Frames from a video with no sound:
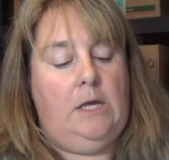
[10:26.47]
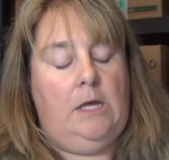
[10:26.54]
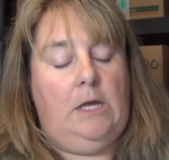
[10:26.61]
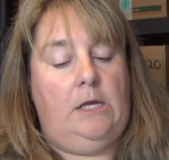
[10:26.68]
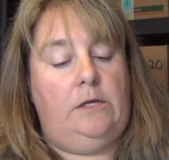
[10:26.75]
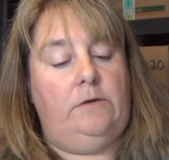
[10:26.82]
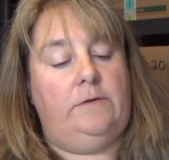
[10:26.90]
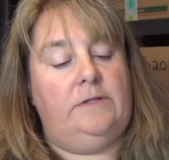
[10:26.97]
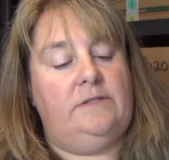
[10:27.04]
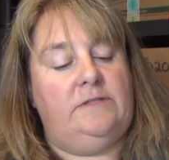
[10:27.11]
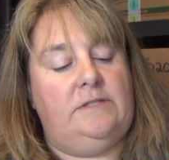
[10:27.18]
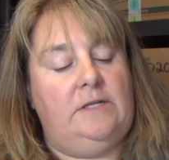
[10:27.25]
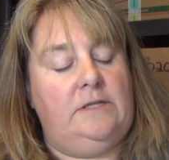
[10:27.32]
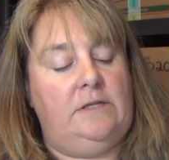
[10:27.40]
And you can
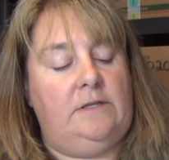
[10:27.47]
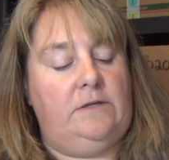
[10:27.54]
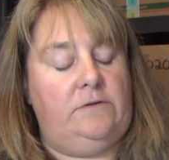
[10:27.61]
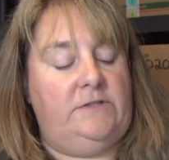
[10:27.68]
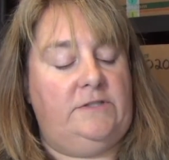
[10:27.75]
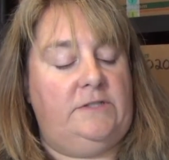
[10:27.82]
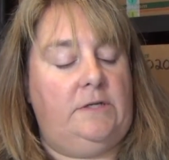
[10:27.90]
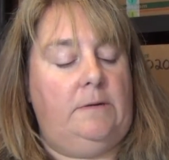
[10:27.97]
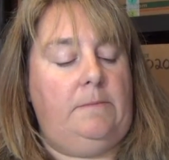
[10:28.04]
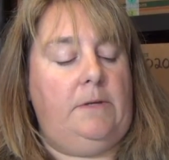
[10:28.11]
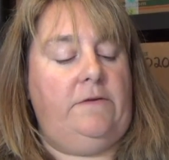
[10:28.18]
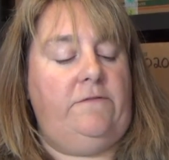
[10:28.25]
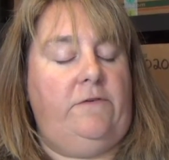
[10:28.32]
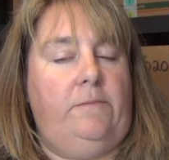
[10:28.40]
see that there's some
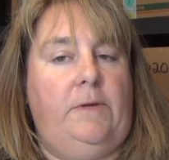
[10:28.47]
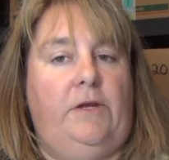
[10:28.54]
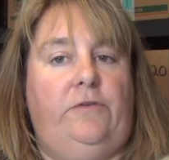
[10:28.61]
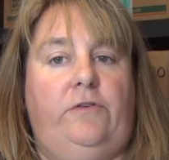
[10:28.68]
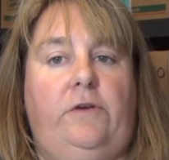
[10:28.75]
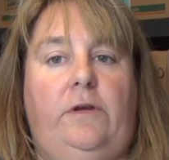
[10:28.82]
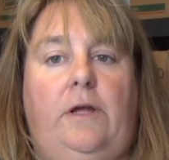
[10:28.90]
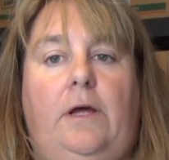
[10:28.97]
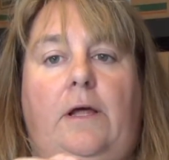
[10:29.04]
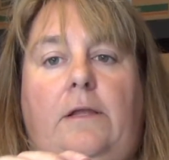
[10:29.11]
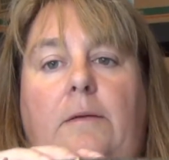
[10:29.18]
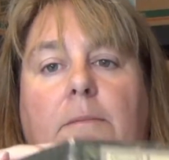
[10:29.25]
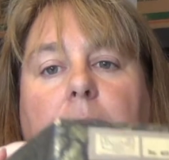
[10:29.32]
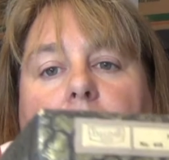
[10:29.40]
information
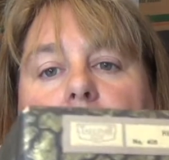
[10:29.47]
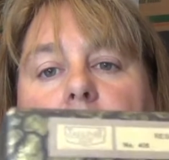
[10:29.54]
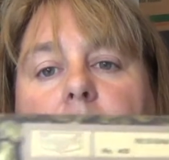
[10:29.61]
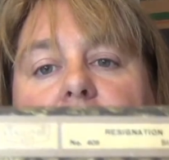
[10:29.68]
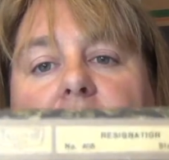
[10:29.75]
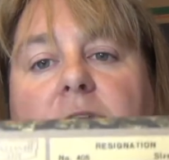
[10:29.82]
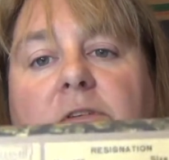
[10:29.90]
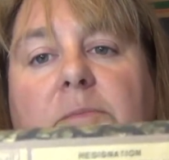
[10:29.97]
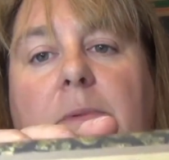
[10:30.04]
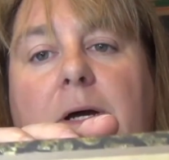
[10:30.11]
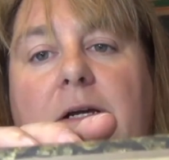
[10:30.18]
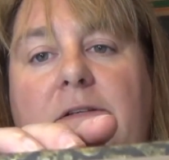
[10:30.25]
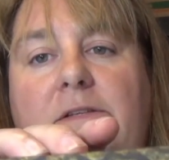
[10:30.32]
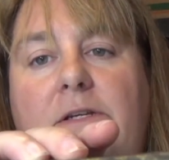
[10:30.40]
on the bottom of this
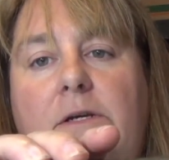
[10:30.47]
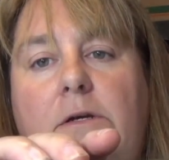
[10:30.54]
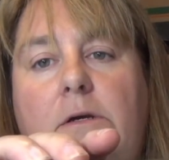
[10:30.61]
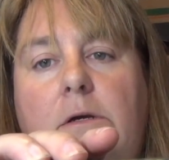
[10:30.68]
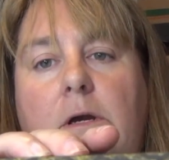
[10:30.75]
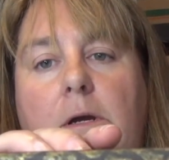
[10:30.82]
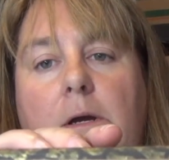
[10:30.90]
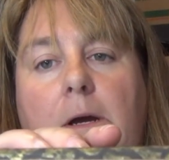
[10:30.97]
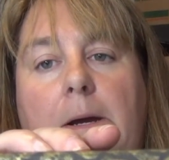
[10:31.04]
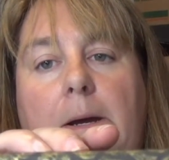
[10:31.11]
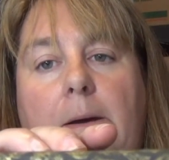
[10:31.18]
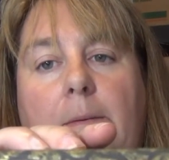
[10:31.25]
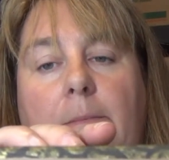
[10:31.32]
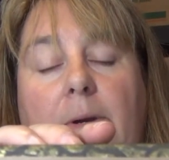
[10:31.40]
box here,
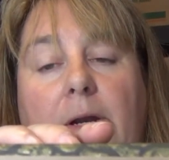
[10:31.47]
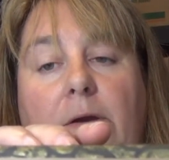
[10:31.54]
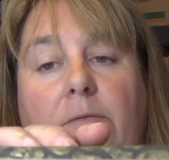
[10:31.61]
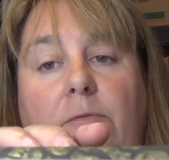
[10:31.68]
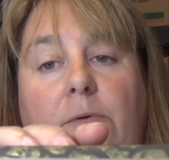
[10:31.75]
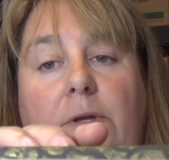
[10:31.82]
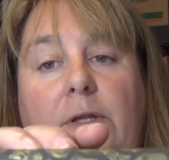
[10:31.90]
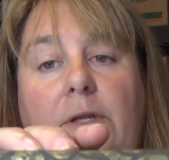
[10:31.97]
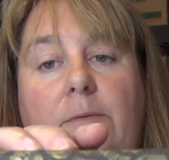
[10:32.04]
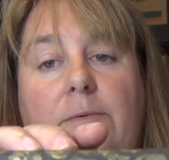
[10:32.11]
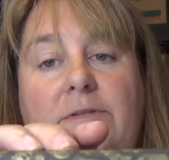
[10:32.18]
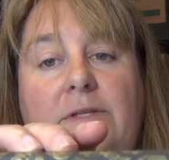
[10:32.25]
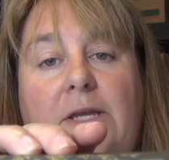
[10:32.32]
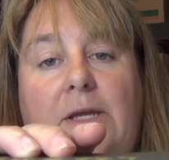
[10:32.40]
but I really
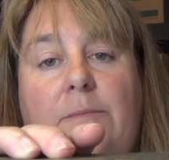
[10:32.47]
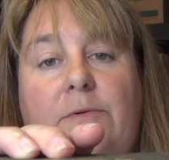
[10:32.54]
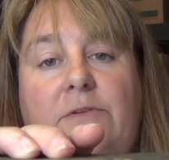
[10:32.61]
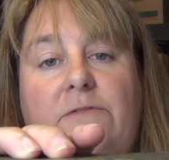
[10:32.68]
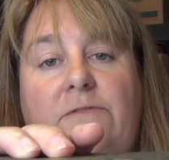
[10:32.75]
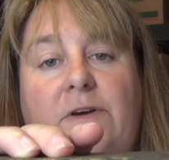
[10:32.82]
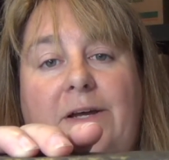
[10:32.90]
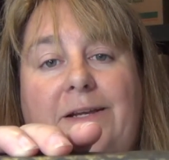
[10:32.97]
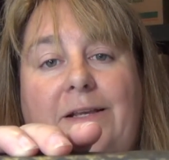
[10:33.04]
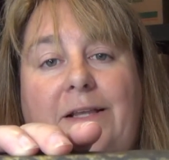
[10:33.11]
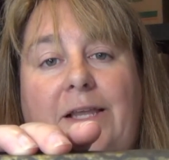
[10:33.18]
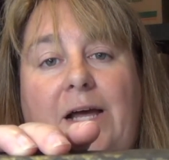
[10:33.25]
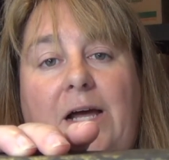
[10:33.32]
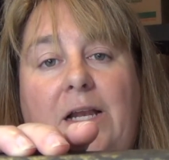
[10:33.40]
wasn't able to find a
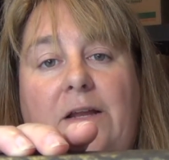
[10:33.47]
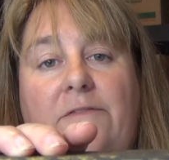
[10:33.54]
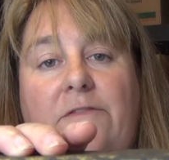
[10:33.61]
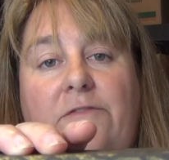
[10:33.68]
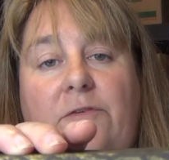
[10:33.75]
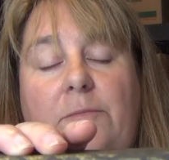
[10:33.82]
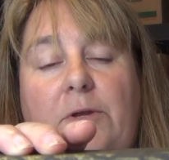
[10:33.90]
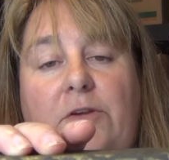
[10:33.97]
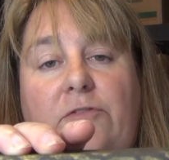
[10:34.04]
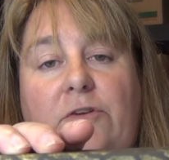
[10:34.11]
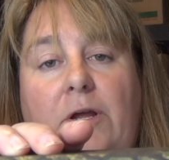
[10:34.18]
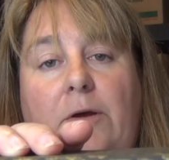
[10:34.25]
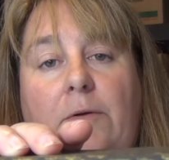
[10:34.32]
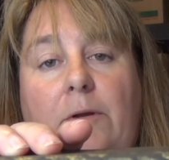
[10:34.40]
lot of
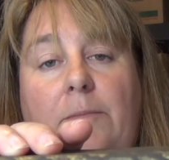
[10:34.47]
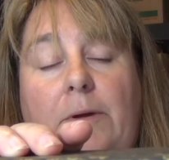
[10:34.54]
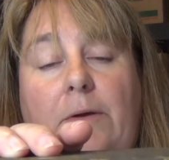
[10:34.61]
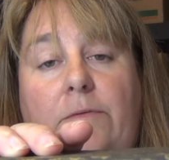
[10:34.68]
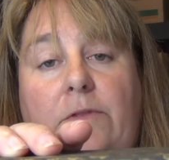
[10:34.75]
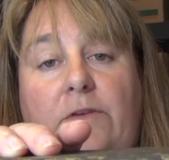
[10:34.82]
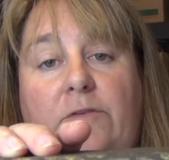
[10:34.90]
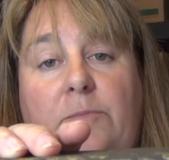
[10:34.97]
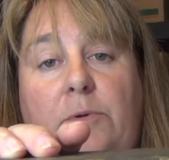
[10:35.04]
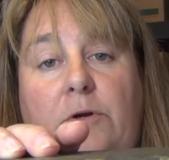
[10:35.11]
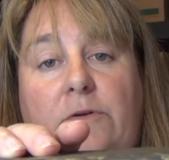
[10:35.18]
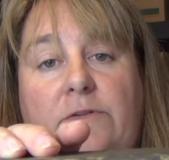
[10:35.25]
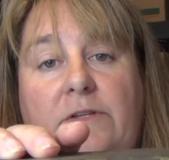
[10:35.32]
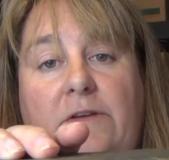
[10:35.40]
information out about this
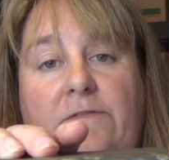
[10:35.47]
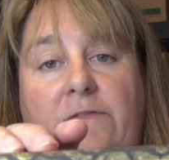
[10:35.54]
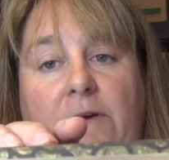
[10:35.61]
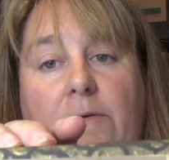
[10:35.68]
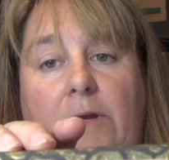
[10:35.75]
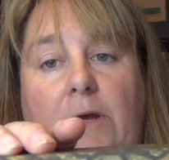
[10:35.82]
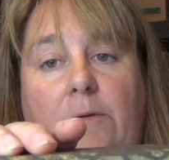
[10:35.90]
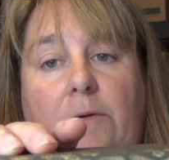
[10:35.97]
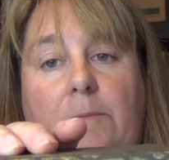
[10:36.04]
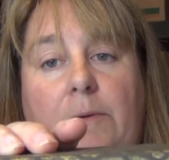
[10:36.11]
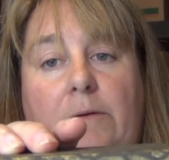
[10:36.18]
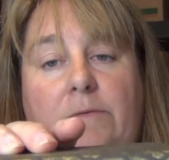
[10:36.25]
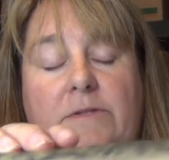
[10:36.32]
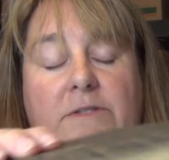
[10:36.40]
purse. I found out
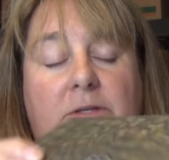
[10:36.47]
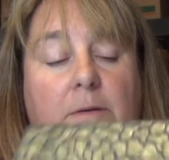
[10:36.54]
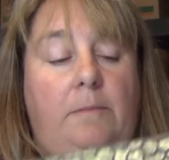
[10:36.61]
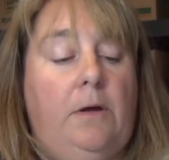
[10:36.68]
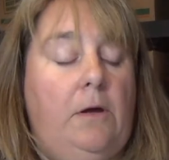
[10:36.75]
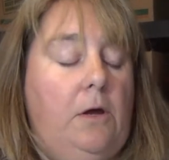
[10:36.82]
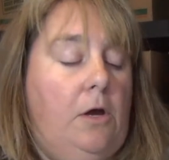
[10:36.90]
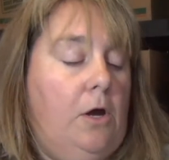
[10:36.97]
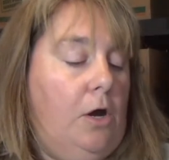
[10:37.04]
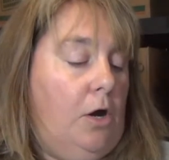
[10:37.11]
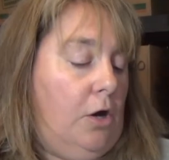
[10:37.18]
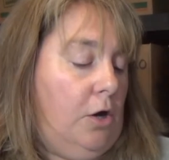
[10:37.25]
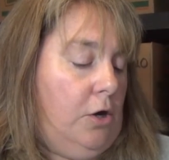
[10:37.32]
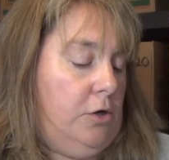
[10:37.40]
about some
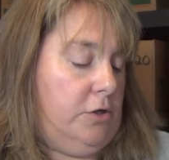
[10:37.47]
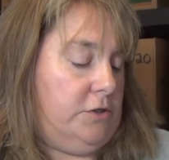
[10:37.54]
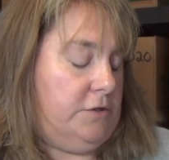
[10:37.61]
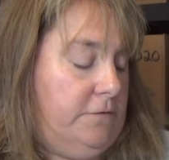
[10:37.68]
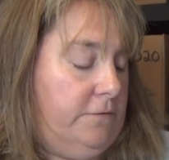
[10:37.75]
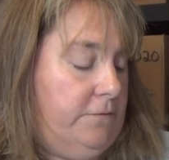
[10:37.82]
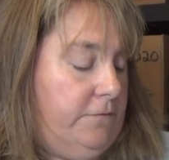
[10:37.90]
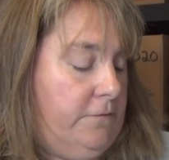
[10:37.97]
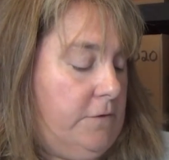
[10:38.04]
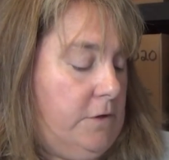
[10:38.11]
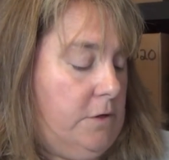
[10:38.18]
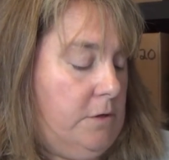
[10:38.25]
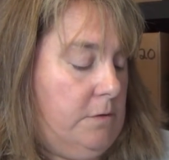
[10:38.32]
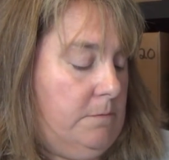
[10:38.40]
art
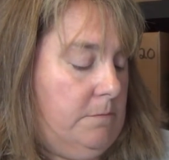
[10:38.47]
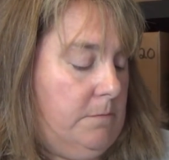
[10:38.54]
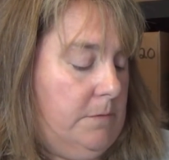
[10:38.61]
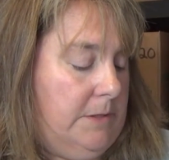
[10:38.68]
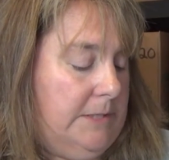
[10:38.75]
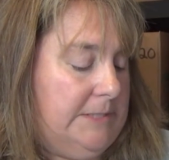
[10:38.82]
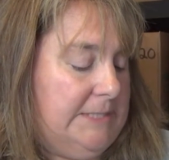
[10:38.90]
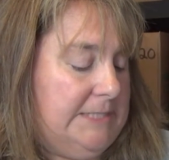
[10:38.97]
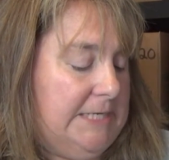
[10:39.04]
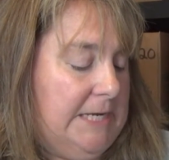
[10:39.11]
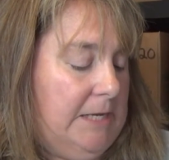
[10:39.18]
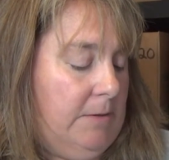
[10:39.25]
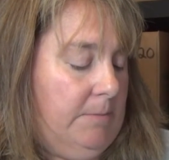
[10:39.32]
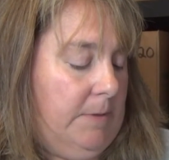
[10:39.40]
from
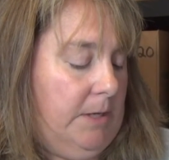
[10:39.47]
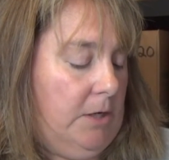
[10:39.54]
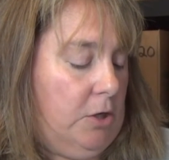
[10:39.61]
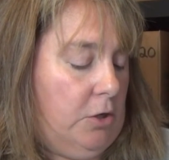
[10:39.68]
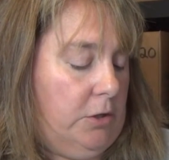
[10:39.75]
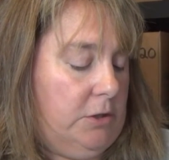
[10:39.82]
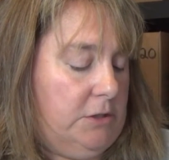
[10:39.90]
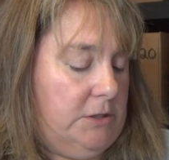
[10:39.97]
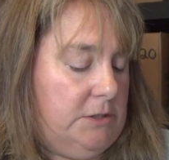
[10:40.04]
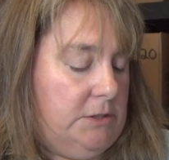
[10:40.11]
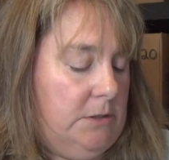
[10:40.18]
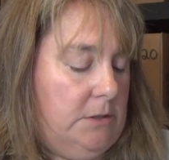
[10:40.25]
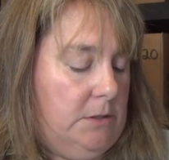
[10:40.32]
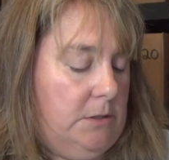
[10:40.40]
Talmud
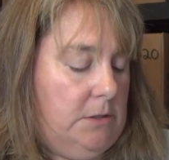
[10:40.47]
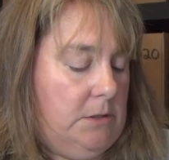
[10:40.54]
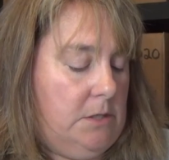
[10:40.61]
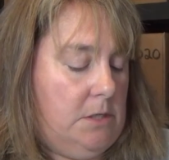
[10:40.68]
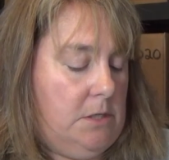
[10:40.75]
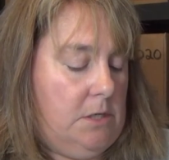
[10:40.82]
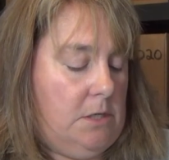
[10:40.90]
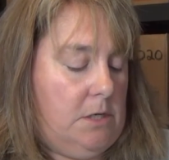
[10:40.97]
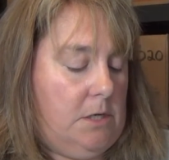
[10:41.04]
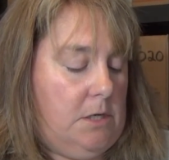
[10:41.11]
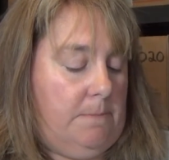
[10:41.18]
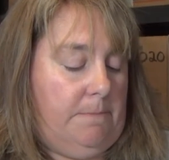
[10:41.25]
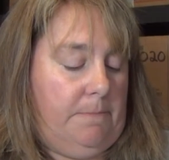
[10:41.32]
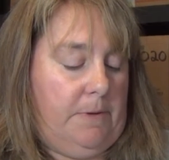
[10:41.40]
Art,
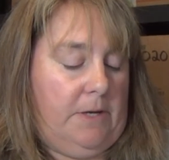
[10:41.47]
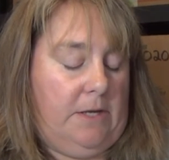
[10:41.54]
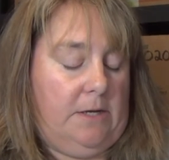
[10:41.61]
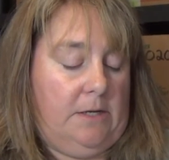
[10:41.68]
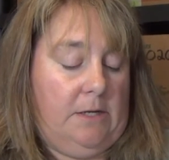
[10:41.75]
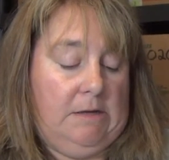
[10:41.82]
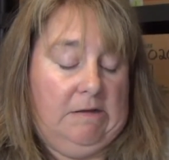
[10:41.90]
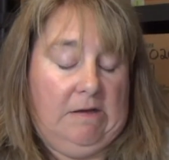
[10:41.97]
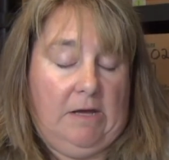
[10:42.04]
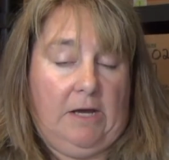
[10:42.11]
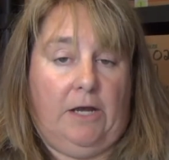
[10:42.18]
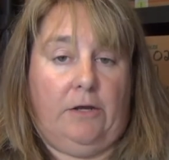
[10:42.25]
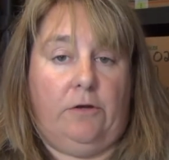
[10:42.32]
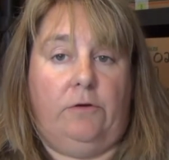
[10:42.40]
but
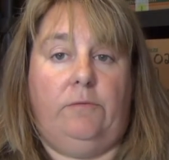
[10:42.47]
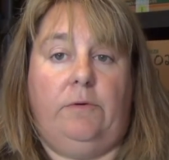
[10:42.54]
I couldn't